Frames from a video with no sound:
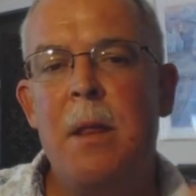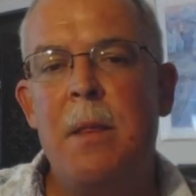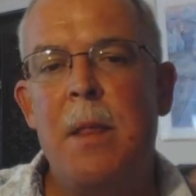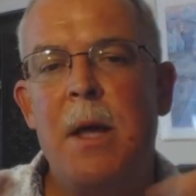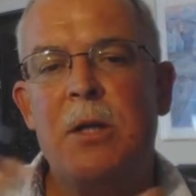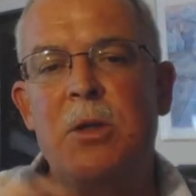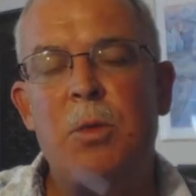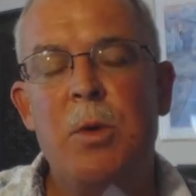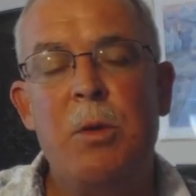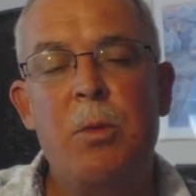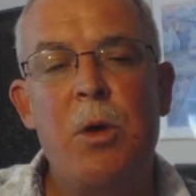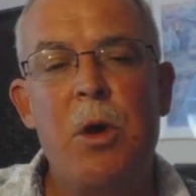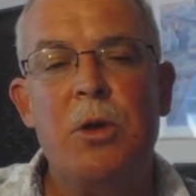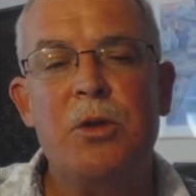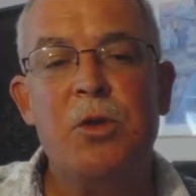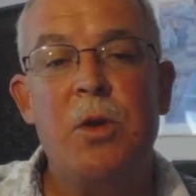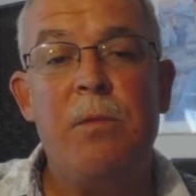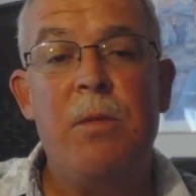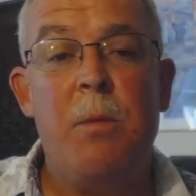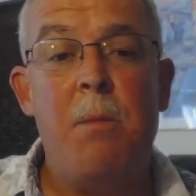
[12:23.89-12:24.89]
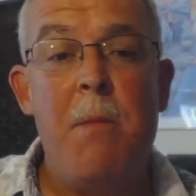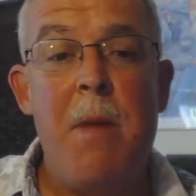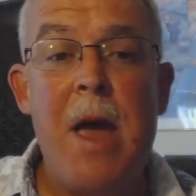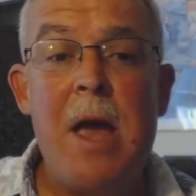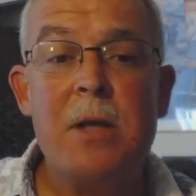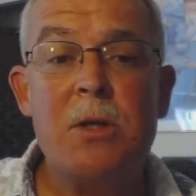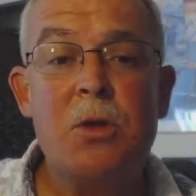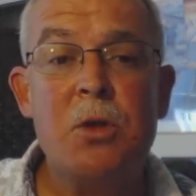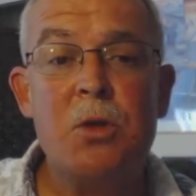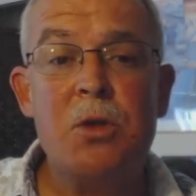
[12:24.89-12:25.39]
Next week, we also have the
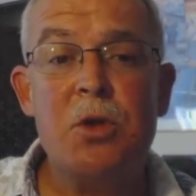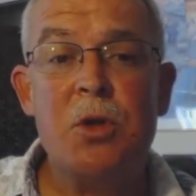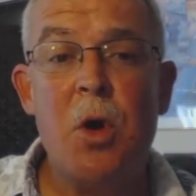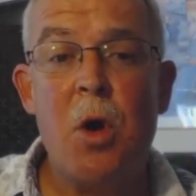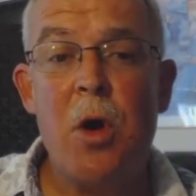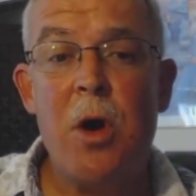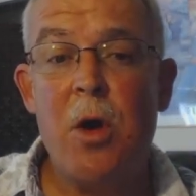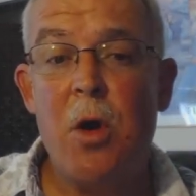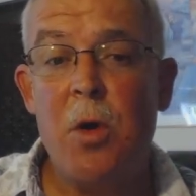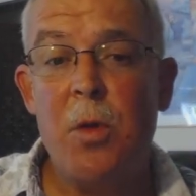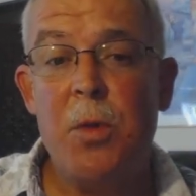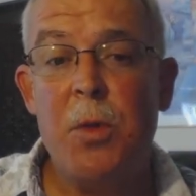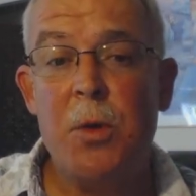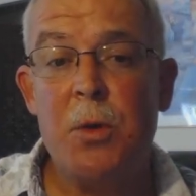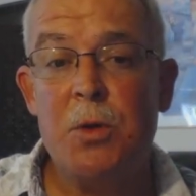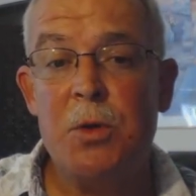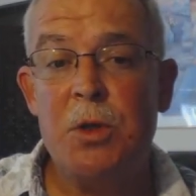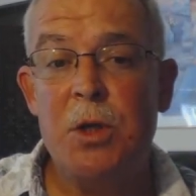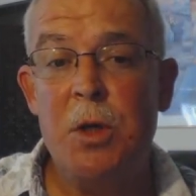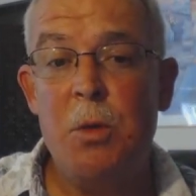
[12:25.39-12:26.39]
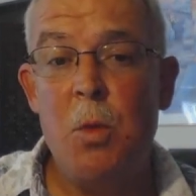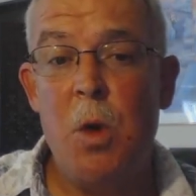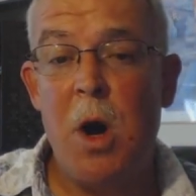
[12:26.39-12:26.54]
Masters starting on Thursday,